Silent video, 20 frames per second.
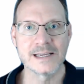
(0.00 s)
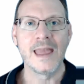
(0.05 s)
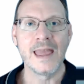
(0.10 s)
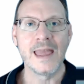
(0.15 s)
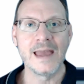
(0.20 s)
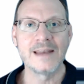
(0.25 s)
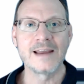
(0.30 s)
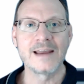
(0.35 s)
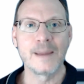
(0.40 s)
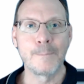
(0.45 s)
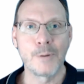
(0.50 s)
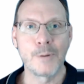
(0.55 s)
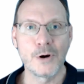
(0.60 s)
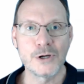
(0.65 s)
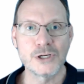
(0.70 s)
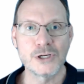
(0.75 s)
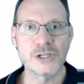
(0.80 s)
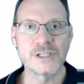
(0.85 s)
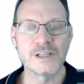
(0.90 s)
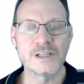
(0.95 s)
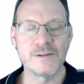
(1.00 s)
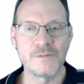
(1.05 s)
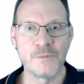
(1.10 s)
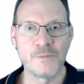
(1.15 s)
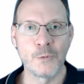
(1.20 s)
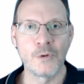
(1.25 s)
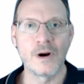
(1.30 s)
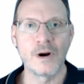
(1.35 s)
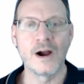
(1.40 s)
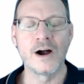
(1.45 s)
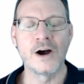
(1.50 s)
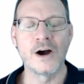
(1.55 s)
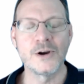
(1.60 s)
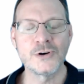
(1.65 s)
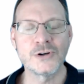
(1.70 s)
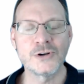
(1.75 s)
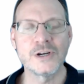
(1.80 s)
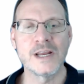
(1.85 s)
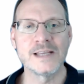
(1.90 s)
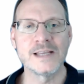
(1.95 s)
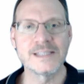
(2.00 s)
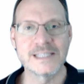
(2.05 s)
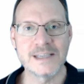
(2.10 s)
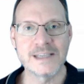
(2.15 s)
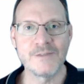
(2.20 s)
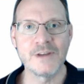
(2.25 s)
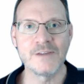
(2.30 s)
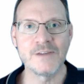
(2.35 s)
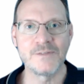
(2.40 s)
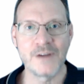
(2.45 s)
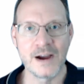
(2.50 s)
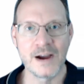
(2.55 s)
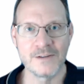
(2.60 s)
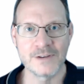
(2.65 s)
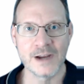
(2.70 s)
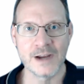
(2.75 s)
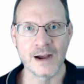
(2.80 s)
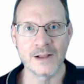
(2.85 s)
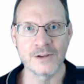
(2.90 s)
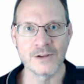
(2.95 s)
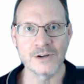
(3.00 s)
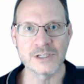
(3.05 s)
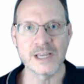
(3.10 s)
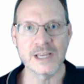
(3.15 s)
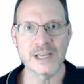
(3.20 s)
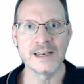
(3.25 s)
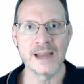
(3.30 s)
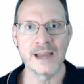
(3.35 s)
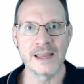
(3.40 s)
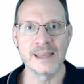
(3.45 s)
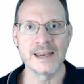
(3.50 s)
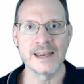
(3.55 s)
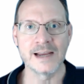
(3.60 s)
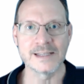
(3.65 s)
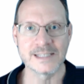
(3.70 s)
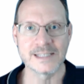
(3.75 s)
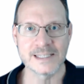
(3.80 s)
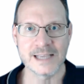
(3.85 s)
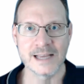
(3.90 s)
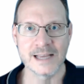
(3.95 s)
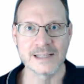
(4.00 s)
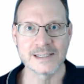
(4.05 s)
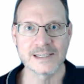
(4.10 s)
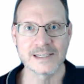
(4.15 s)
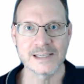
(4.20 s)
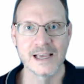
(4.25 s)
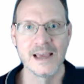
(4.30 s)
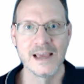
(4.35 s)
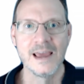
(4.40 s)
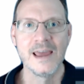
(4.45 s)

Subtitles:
and I purchased it for $175.99.